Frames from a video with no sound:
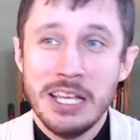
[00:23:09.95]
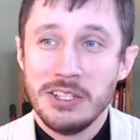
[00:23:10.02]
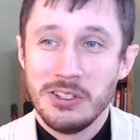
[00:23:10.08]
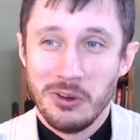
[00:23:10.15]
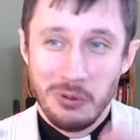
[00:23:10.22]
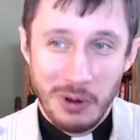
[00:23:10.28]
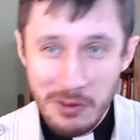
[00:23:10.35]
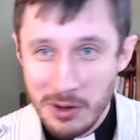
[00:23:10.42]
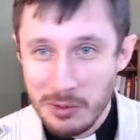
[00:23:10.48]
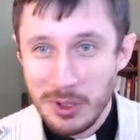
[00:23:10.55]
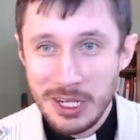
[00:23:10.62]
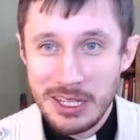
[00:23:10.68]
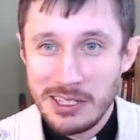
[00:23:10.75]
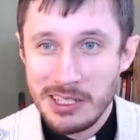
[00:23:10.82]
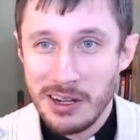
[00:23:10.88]
So for everybody
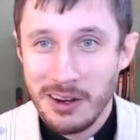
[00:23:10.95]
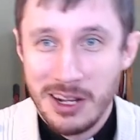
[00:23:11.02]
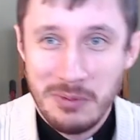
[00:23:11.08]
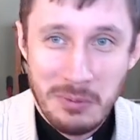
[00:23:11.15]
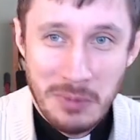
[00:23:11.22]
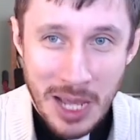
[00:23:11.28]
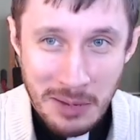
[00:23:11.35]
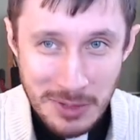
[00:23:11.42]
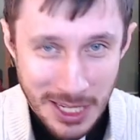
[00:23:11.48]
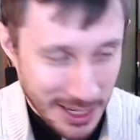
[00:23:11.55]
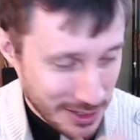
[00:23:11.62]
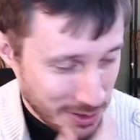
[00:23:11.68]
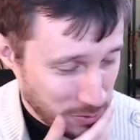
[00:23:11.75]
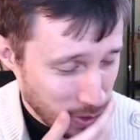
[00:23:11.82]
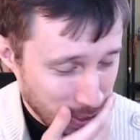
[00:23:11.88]
that's already been
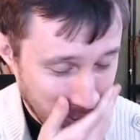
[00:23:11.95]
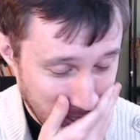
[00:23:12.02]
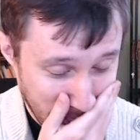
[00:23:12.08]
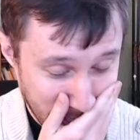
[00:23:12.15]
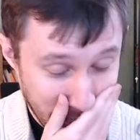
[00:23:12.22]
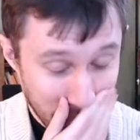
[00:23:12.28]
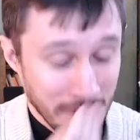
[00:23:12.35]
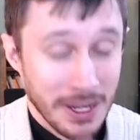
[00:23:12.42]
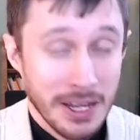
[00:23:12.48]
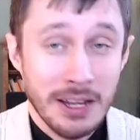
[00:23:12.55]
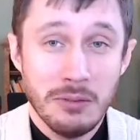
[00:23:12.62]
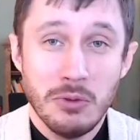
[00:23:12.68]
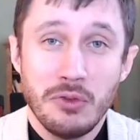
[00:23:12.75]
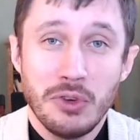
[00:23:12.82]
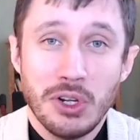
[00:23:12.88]
baptized, we're just going to keep
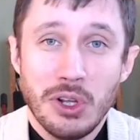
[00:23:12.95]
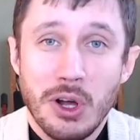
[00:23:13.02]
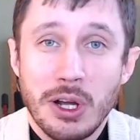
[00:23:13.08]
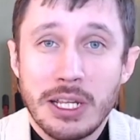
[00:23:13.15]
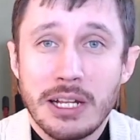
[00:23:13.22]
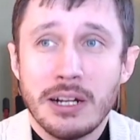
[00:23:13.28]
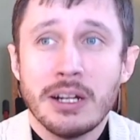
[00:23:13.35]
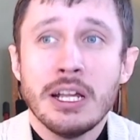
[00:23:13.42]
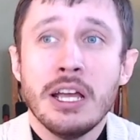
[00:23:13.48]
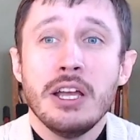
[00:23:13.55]
moving along here.